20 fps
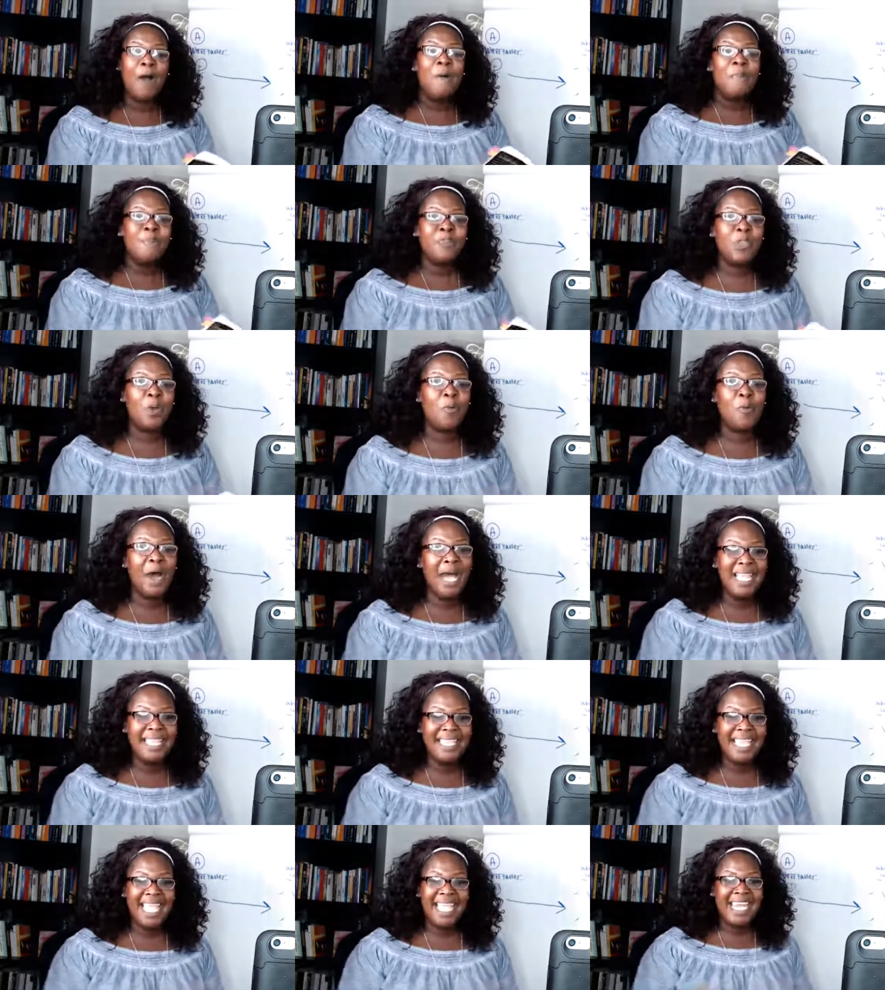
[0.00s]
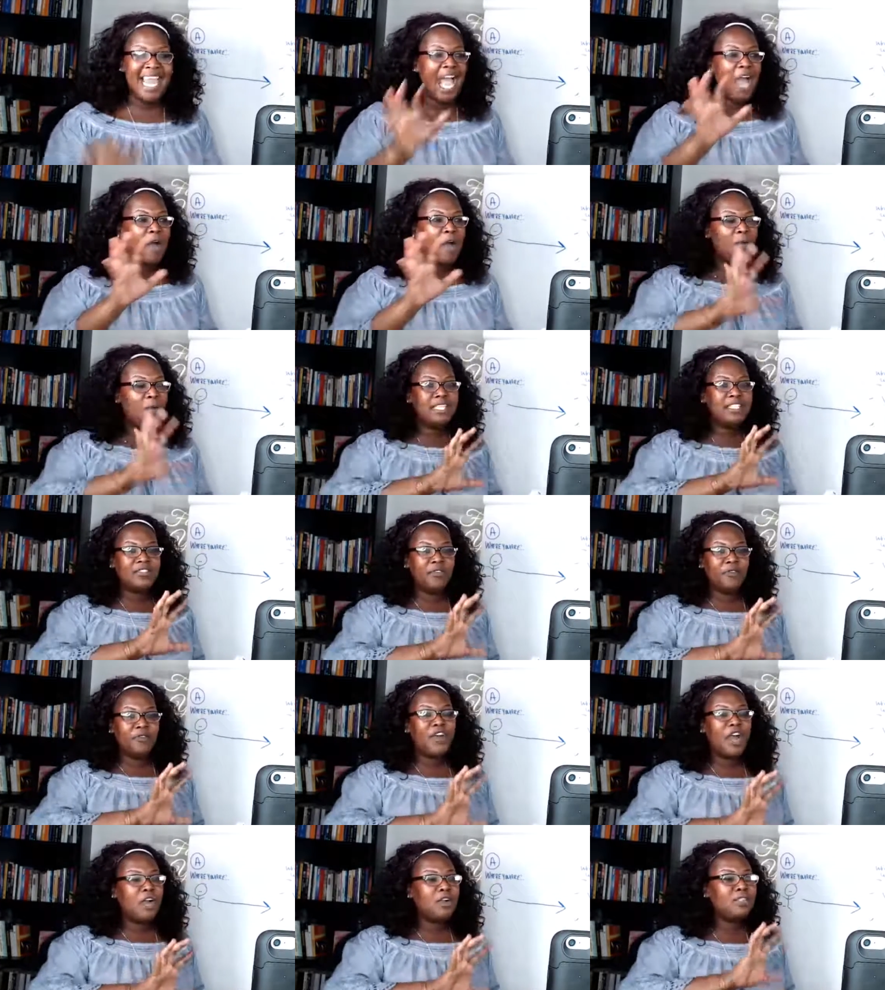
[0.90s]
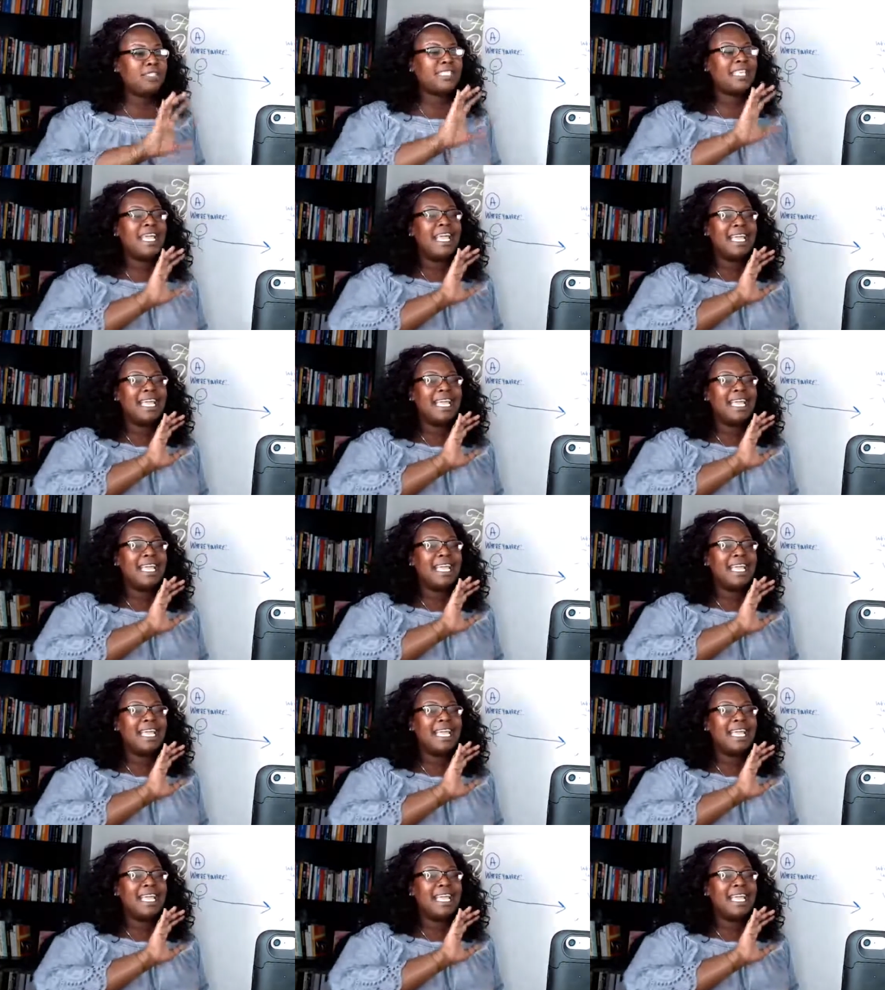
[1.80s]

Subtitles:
the one thing that I wanted to first